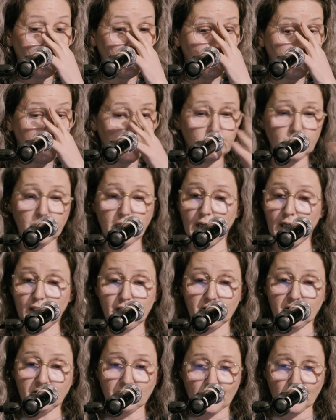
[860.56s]
The
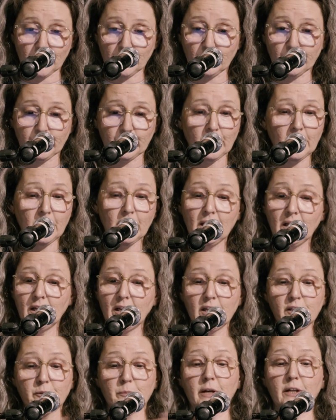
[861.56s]
education of girls
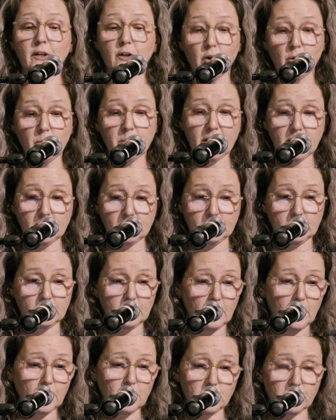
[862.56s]
is by no means
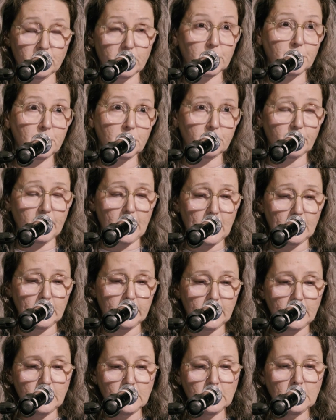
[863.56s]
a universal
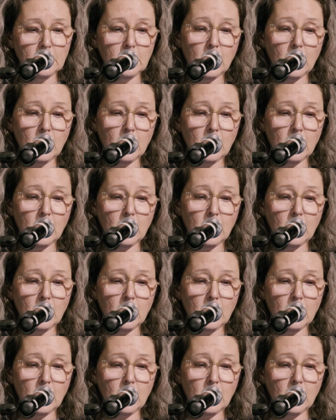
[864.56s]
reality,